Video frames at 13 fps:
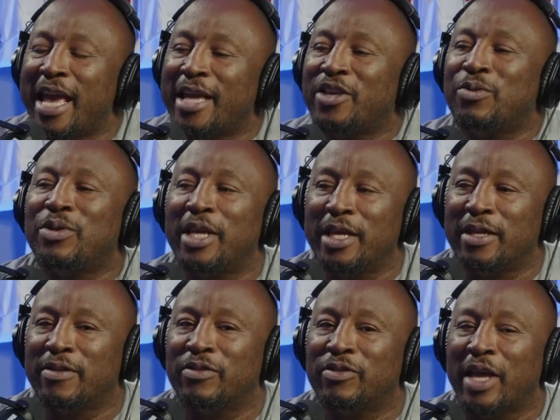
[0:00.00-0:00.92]
and
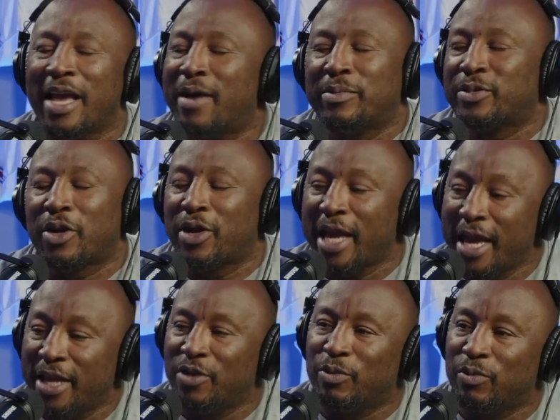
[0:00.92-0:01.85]

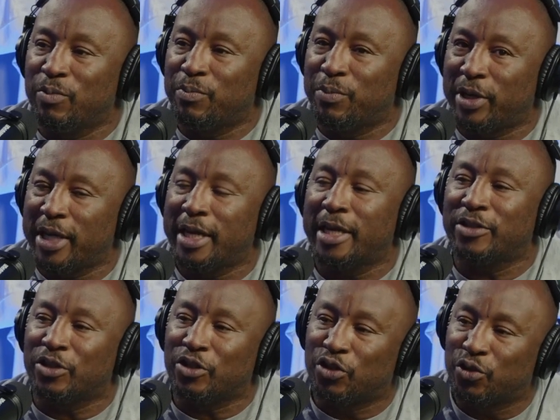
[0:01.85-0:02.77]
you played
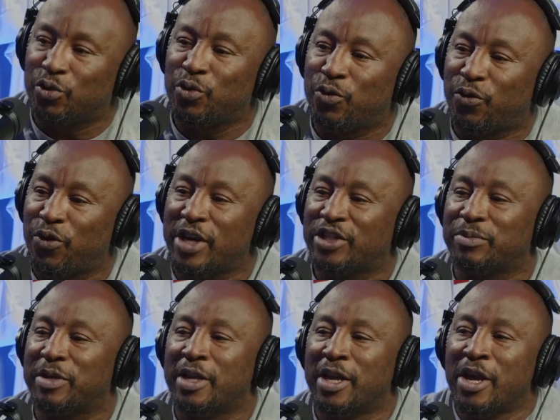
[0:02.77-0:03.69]
as a true
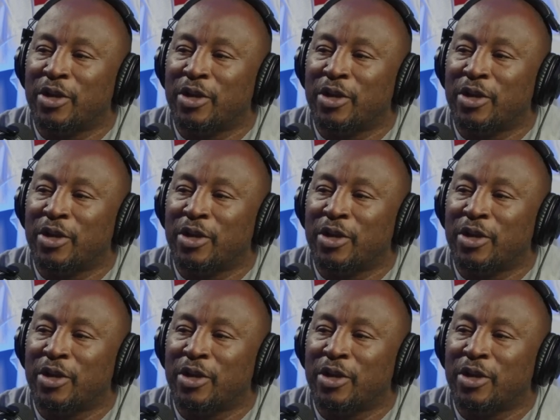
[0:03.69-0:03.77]
freshman.